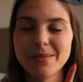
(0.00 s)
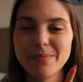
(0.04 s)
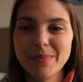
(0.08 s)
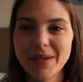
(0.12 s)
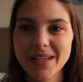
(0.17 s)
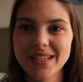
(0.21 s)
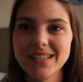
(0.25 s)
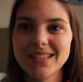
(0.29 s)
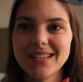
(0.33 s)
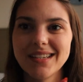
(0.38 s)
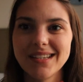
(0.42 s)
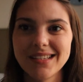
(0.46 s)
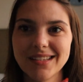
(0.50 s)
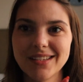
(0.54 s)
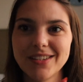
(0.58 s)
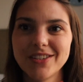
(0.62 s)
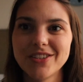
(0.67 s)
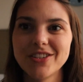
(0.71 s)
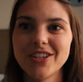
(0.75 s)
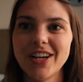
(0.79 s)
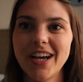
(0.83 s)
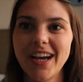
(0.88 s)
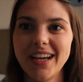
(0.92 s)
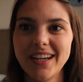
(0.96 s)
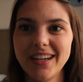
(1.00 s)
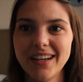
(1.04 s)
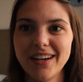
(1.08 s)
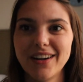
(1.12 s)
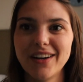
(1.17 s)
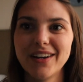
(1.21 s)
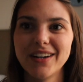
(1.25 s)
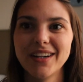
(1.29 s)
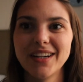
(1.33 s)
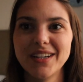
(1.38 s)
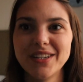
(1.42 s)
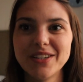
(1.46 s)
big cities in China
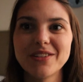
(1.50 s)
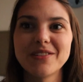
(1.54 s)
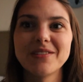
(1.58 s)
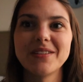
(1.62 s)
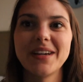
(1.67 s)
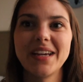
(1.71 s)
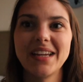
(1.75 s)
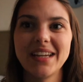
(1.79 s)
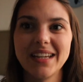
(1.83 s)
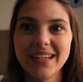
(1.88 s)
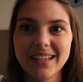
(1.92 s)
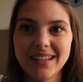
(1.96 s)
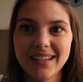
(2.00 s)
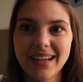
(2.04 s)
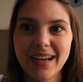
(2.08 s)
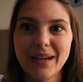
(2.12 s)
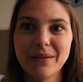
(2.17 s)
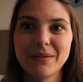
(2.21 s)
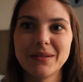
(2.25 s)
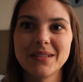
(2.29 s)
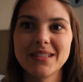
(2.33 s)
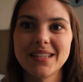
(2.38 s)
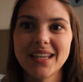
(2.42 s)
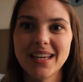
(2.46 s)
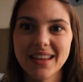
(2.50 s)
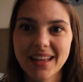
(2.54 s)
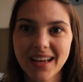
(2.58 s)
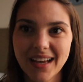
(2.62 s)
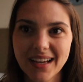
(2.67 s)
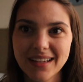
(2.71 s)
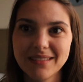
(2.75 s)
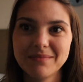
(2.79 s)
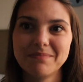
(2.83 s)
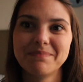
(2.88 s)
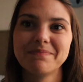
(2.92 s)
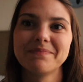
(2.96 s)
are underrated. I would say
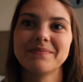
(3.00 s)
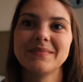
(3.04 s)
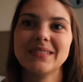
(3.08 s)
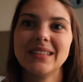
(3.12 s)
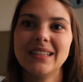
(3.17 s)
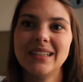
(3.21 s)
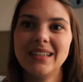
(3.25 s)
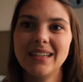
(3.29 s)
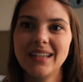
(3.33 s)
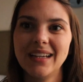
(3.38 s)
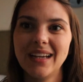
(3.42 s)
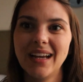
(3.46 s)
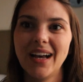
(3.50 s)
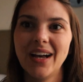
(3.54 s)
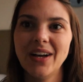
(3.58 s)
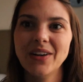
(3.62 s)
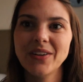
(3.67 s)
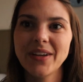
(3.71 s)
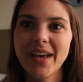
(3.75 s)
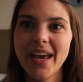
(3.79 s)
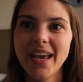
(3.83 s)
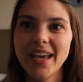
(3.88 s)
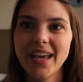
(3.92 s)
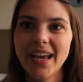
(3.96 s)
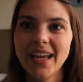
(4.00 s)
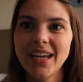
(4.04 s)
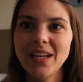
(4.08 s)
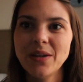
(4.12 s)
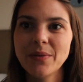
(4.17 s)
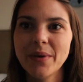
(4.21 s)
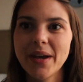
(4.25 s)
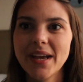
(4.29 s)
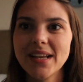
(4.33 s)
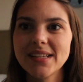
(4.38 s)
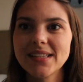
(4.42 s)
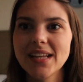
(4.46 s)
that. Okay,
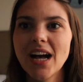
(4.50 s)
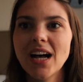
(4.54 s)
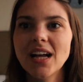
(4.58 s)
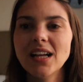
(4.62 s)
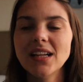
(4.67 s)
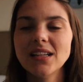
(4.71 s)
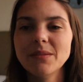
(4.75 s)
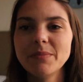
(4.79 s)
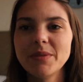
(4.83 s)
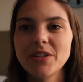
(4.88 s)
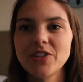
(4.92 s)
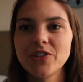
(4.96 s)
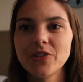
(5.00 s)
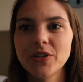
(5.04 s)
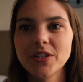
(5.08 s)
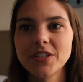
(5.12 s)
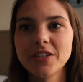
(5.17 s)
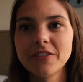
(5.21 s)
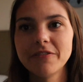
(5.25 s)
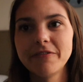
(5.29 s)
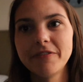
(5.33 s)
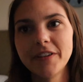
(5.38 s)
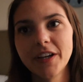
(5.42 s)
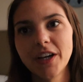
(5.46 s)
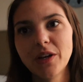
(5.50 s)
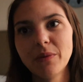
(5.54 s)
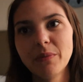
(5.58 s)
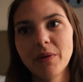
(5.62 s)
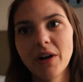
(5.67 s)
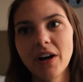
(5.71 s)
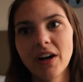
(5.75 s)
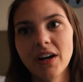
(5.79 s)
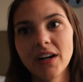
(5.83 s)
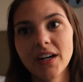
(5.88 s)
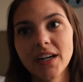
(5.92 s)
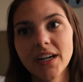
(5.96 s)
anyways, I'll be sure to film
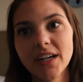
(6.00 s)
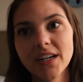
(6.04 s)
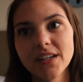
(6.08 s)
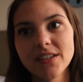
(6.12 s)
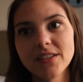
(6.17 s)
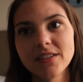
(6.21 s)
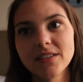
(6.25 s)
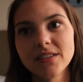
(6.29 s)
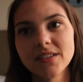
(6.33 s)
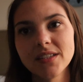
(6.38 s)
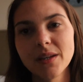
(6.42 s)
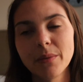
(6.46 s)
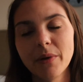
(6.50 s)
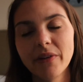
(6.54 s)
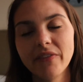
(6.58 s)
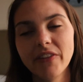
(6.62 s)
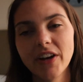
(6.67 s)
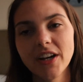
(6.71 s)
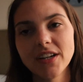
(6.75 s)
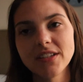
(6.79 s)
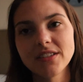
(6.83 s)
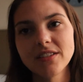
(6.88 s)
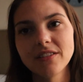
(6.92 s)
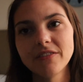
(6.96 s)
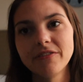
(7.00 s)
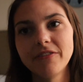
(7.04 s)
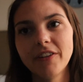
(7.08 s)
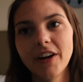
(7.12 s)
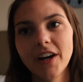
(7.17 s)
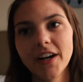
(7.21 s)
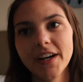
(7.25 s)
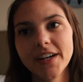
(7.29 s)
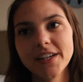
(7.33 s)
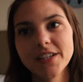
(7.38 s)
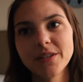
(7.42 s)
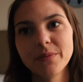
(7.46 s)
some of our
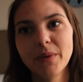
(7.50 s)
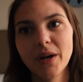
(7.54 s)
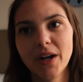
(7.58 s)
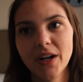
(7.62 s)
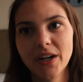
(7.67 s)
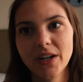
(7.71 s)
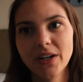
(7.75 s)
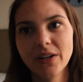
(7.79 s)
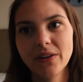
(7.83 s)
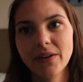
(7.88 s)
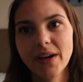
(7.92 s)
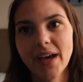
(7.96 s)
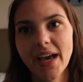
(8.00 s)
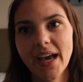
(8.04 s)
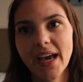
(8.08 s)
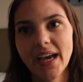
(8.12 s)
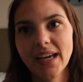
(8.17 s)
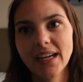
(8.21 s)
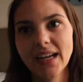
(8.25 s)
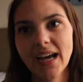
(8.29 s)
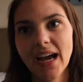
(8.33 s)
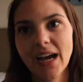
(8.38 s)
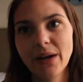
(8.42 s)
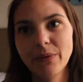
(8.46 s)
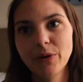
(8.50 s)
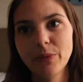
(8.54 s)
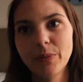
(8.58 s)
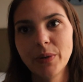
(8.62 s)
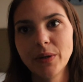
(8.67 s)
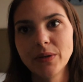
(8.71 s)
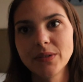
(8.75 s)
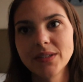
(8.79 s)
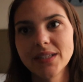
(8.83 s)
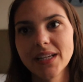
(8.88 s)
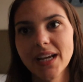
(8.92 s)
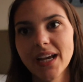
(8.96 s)
safari tomorrow, and I will
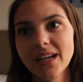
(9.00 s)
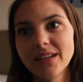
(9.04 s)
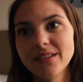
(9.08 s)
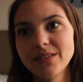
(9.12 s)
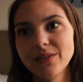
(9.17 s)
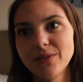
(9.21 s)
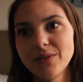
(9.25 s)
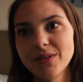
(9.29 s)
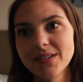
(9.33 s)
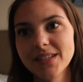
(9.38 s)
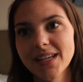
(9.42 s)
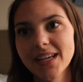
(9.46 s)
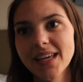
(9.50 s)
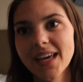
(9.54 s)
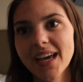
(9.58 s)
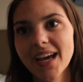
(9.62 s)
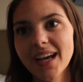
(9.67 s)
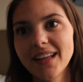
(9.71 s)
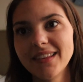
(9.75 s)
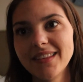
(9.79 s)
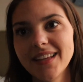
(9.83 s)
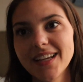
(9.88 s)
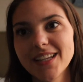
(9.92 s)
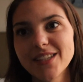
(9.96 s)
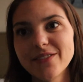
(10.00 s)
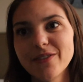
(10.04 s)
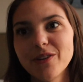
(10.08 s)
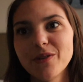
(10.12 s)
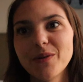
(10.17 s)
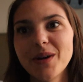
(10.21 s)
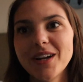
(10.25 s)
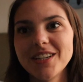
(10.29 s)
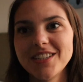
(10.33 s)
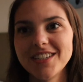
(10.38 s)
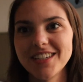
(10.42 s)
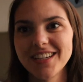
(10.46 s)
post it as soon as I can. Thanks for
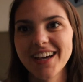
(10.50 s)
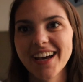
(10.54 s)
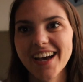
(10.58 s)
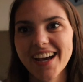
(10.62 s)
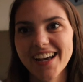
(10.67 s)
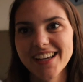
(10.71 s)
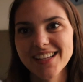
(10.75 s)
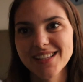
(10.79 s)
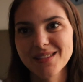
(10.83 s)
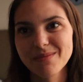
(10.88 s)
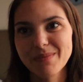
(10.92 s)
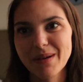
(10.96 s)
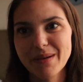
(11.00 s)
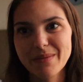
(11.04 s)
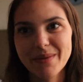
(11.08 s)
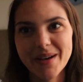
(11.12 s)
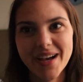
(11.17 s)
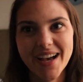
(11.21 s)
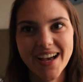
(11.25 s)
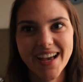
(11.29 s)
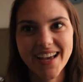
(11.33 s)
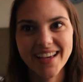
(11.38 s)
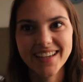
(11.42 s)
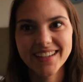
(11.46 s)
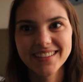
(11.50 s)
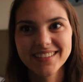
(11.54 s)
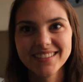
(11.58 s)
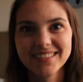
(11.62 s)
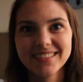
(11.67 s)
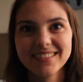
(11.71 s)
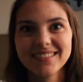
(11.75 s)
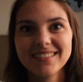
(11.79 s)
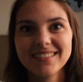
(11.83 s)
watching, guys. Bye bye.